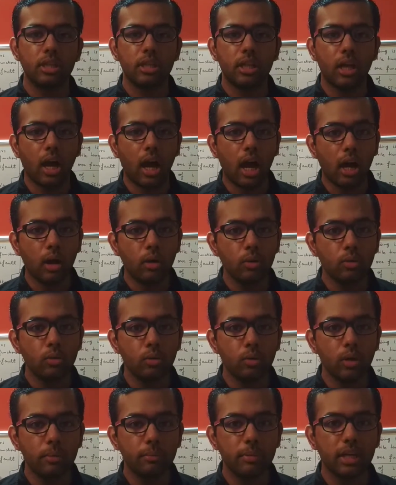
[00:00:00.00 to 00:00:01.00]
Now, how
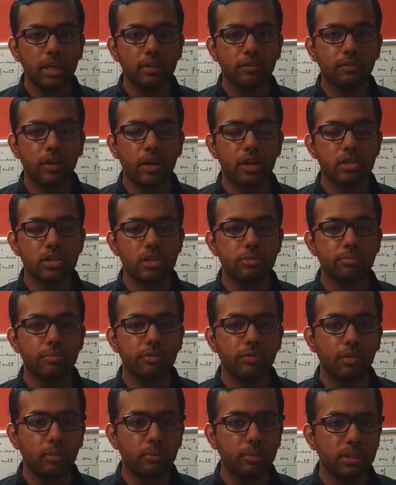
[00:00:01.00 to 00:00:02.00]
do I make a function
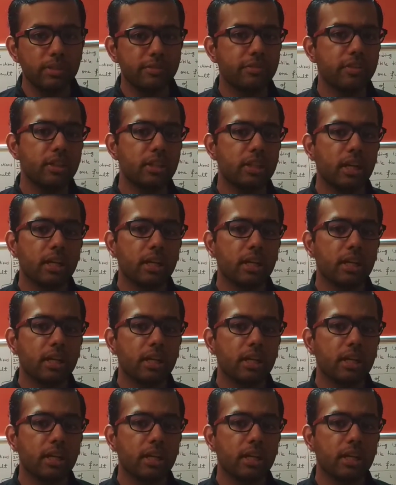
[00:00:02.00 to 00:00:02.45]
perform different